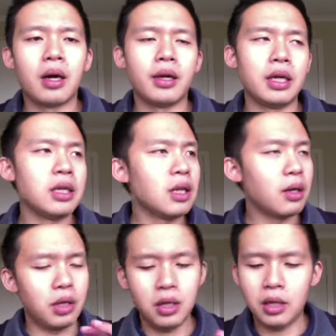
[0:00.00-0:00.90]
In
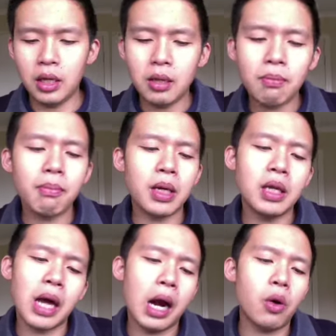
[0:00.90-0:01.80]
in in in
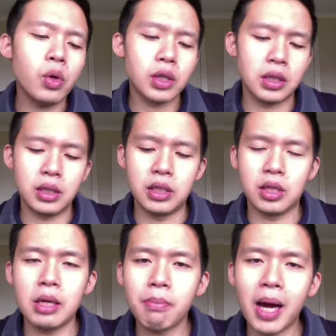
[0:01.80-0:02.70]
our early
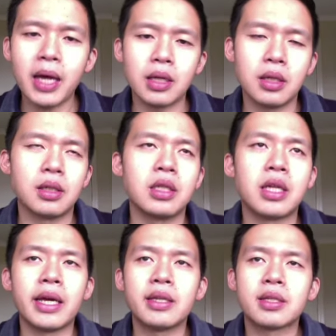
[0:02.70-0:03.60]
in my early
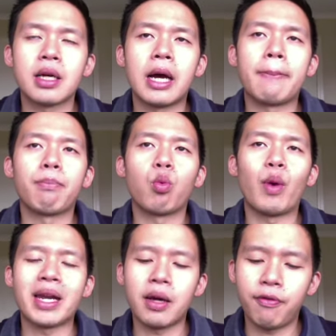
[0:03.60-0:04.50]
days, um,
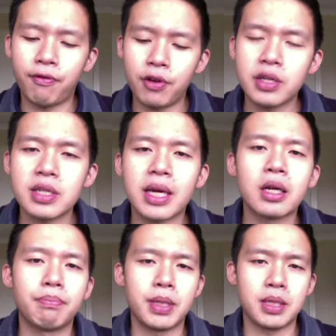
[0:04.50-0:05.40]
when I first
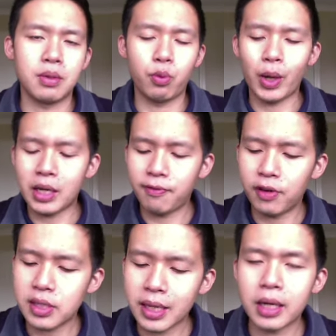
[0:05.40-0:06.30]
started business, when I
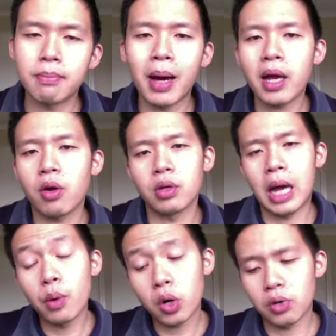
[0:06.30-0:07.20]
first started my own
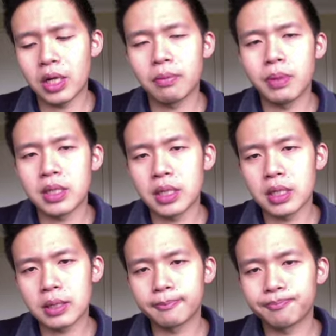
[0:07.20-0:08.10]
our online
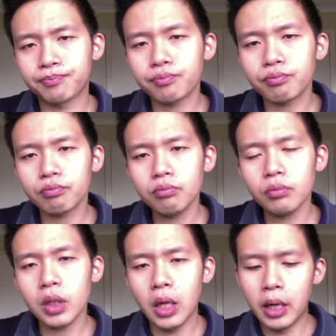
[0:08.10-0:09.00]
business.
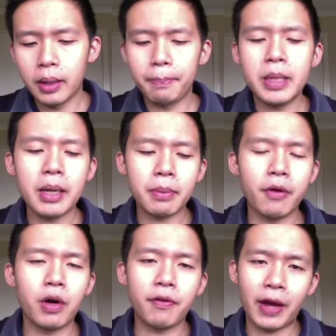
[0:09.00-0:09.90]
Me and my
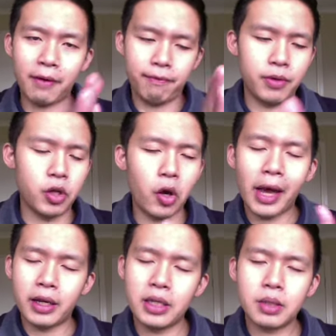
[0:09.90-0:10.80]
wife have, you know,
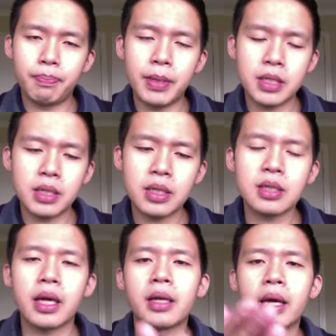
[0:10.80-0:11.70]
had these businesses,
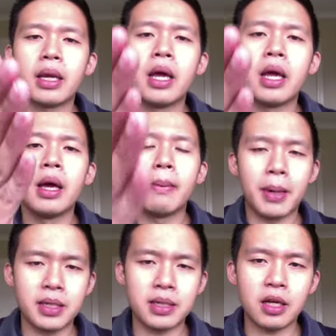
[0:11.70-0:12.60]
and then
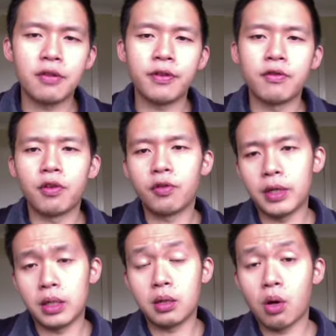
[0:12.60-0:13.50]
myself involved
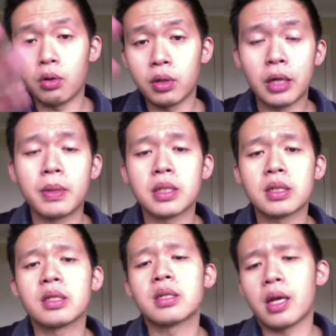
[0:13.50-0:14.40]
in online
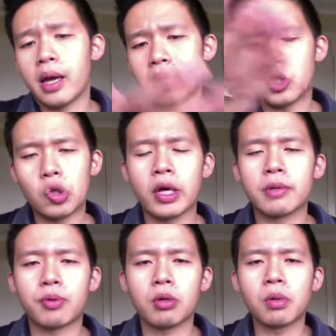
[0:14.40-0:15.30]
businesses, as you guys
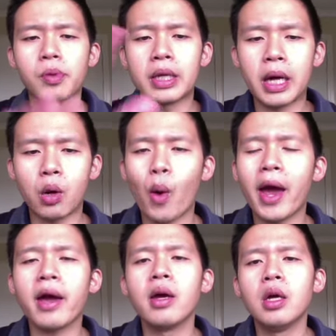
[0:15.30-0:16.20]
probably are
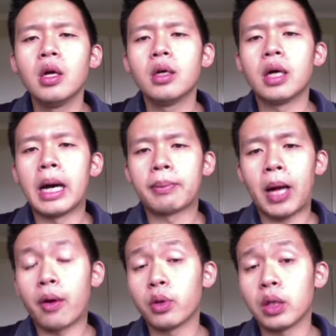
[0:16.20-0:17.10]
aware, uh,
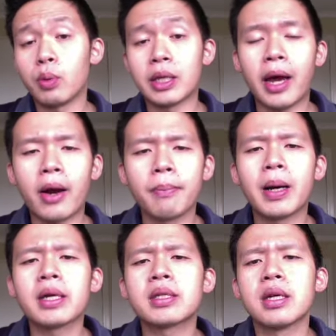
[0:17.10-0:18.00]
currently with
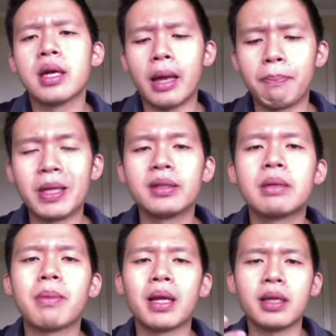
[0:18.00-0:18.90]
CarrotBuzz and building
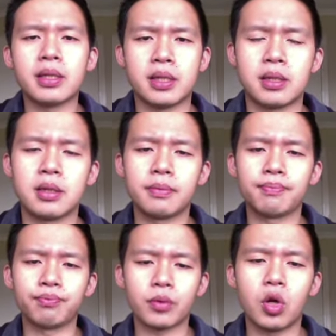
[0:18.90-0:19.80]
my list
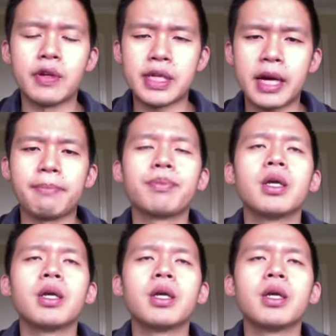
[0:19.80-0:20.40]
over time.